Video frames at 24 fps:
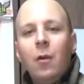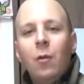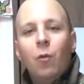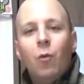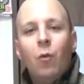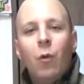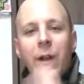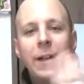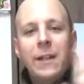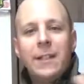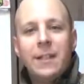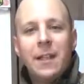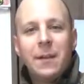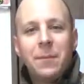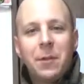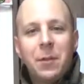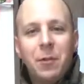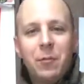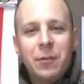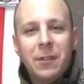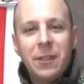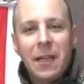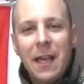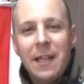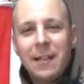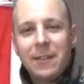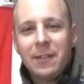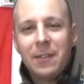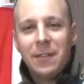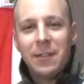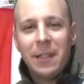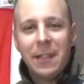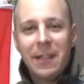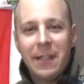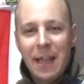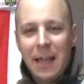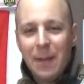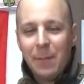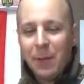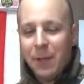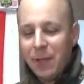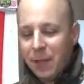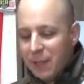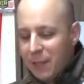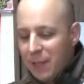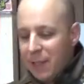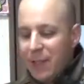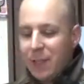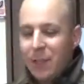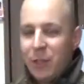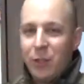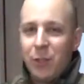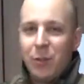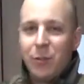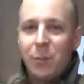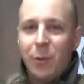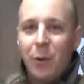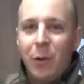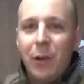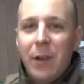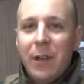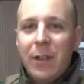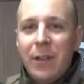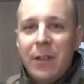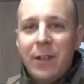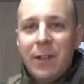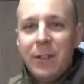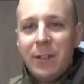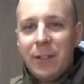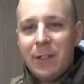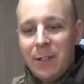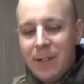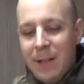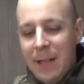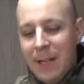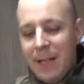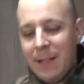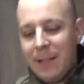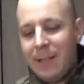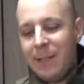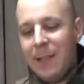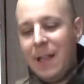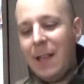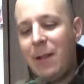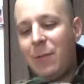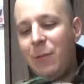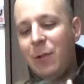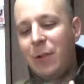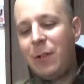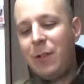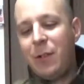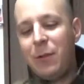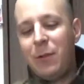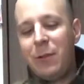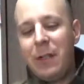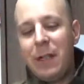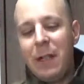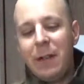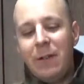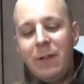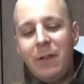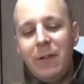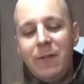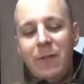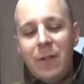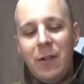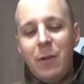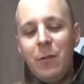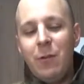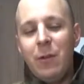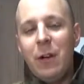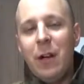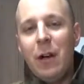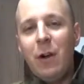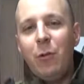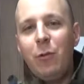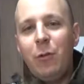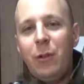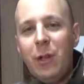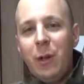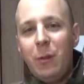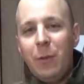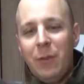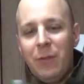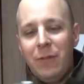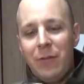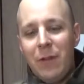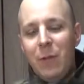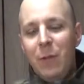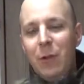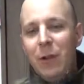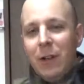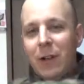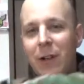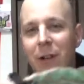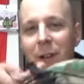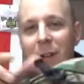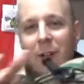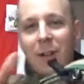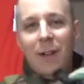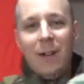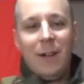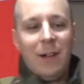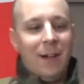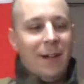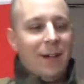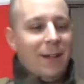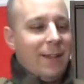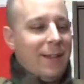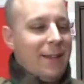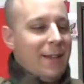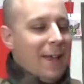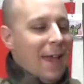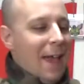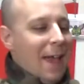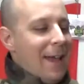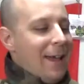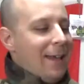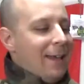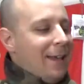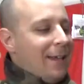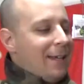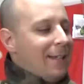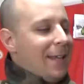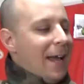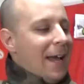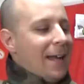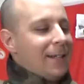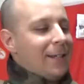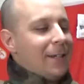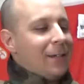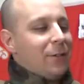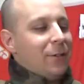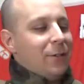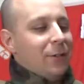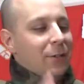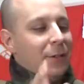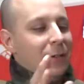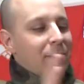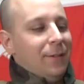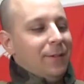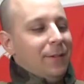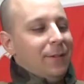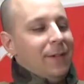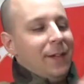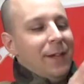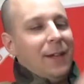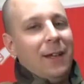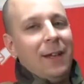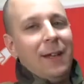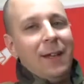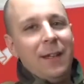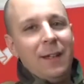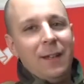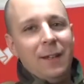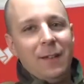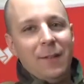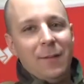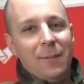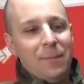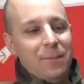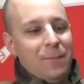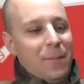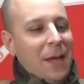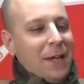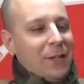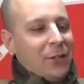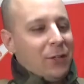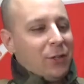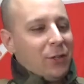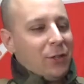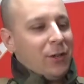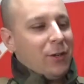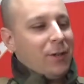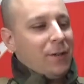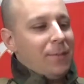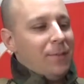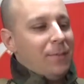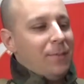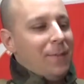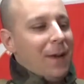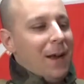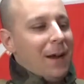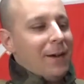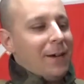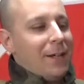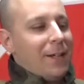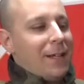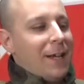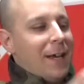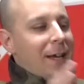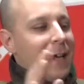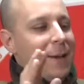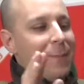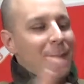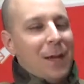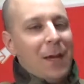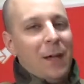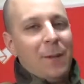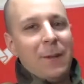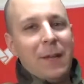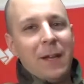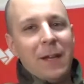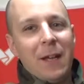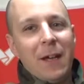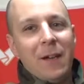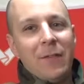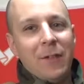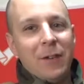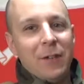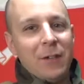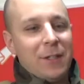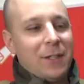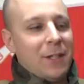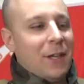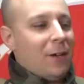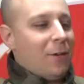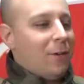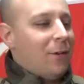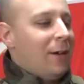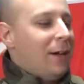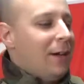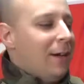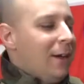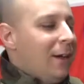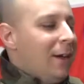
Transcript: What is up, goons, gangsters, and gamers? It is your boy, the Good Sir Knight. Today we're doing a review, oh noble viewer, on the A&A Tactical little mesh maritime helmet cover. So,